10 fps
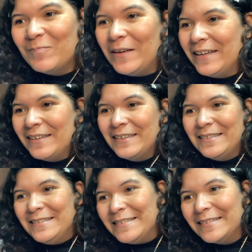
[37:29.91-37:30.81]

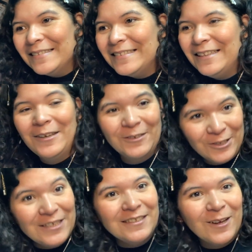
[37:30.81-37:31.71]
because, you know,
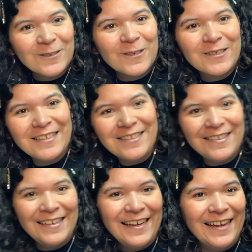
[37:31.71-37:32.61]
she's also
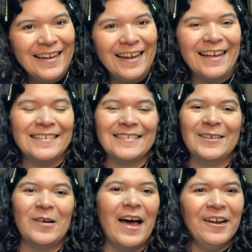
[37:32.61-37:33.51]
stitching it.
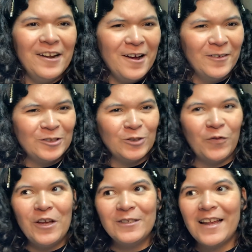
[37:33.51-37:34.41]
So I don't know, it just
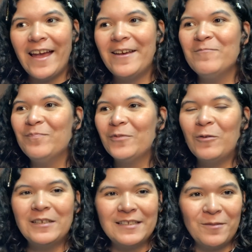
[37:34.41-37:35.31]
feels like
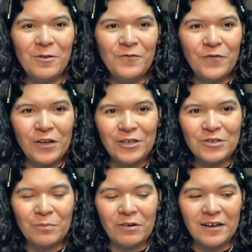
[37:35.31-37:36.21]
when someone
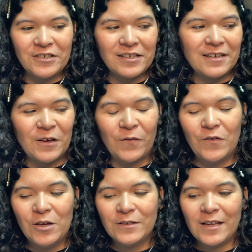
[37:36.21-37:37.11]
finishes a project, it
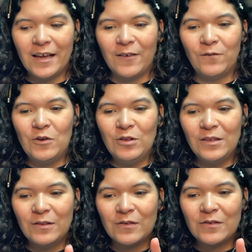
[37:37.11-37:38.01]
feels like if you
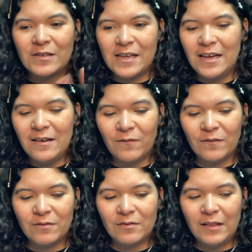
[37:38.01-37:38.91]
see it
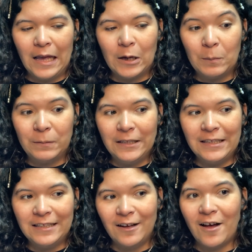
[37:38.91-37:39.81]
like
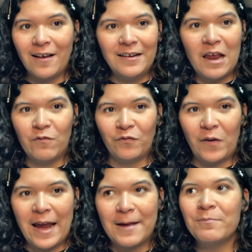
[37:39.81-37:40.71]
completely done and
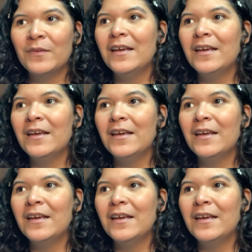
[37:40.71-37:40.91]
framed,